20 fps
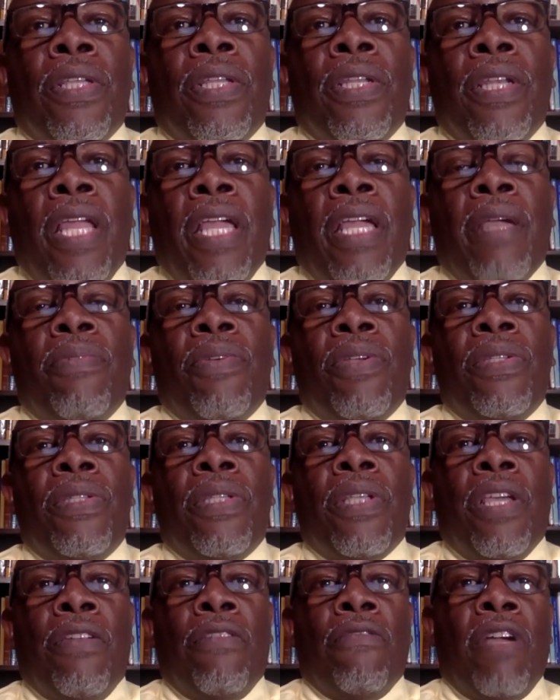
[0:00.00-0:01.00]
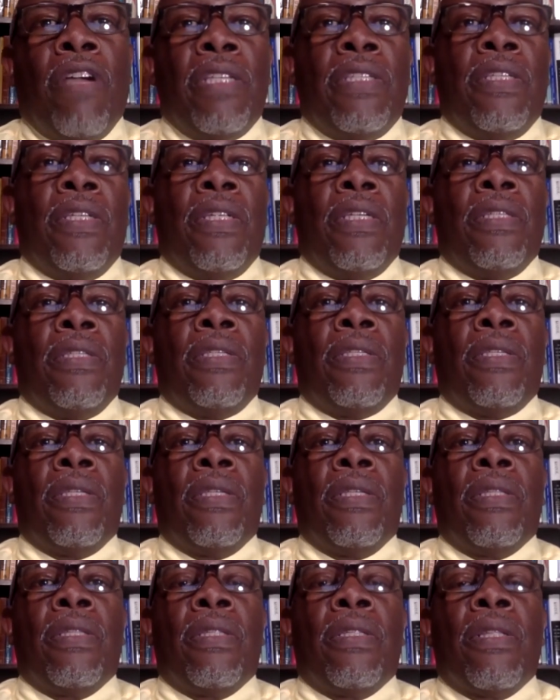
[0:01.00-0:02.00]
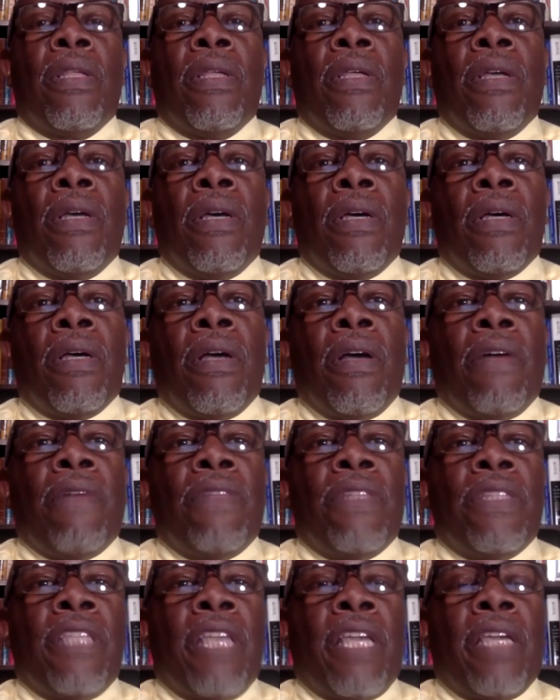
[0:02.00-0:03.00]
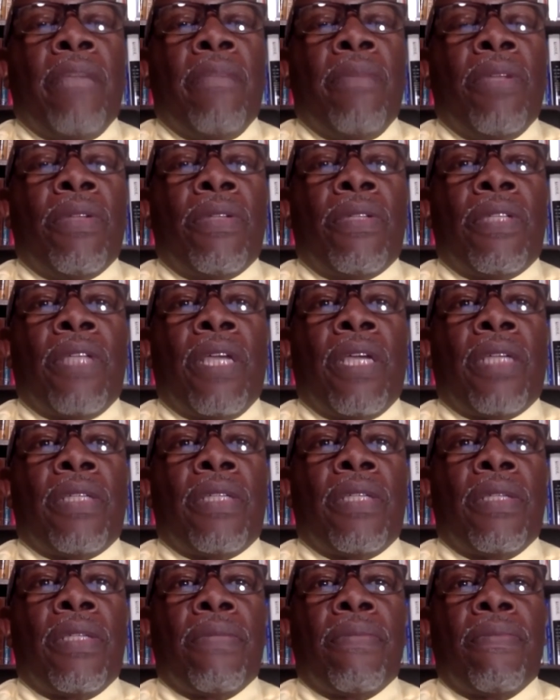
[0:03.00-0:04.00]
neighbors, and residents of the Second Middlesex.